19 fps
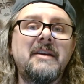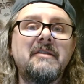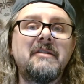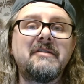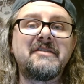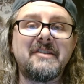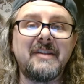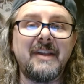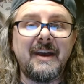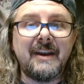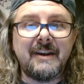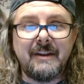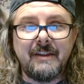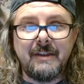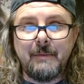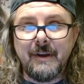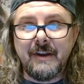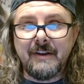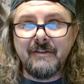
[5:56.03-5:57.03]
select the
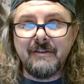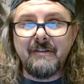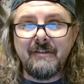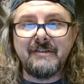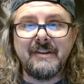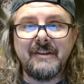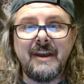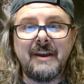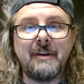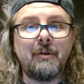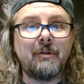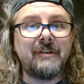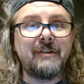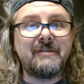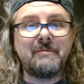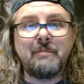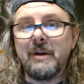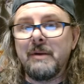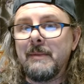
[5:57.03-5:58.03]
pictures. It'll
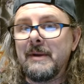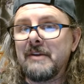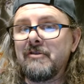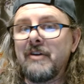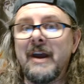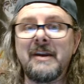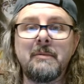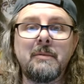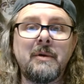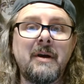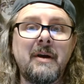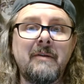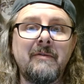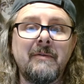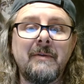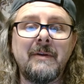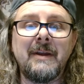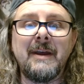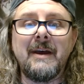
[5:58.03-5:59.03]
just put them in
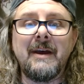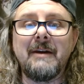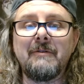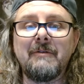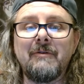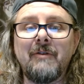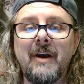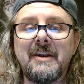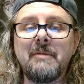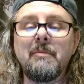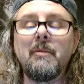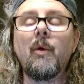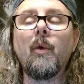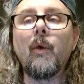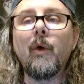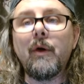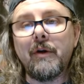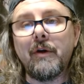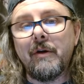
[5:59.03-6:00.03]
random
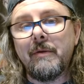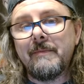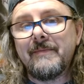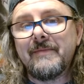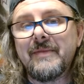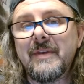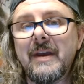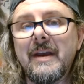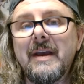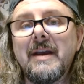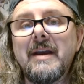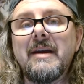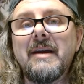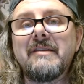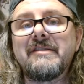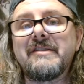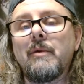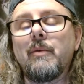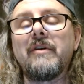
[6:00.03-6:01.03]
order.
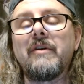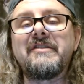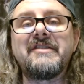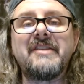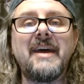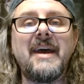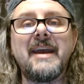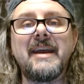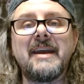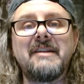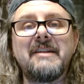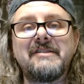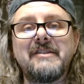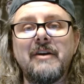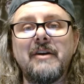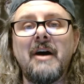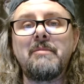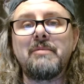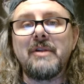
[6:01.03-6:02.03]
So worst thing is
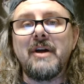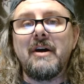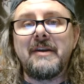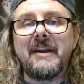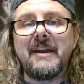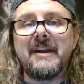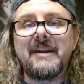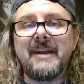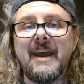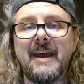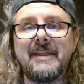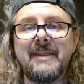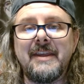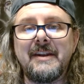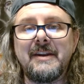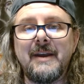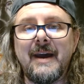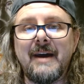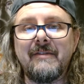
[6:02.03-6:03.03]
you upload it and
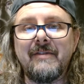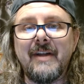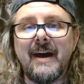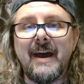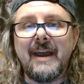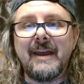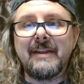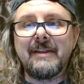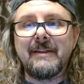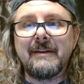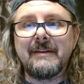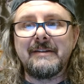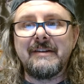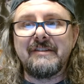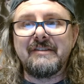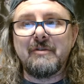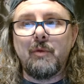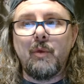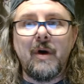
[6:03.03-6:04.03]
then you have like
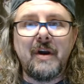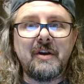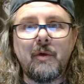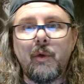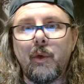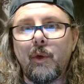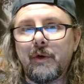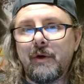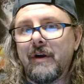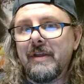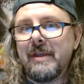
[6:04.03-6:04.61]
just one corner of the